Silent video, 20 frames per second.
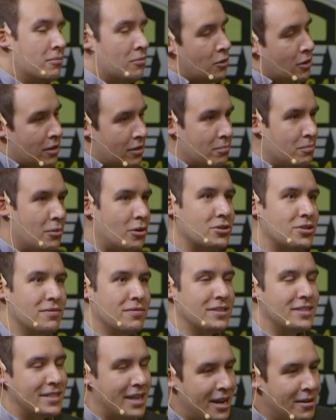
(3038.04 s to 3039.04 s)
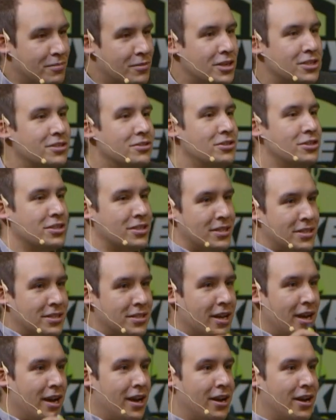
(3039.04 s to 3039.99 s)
well, most of the time, doesn't just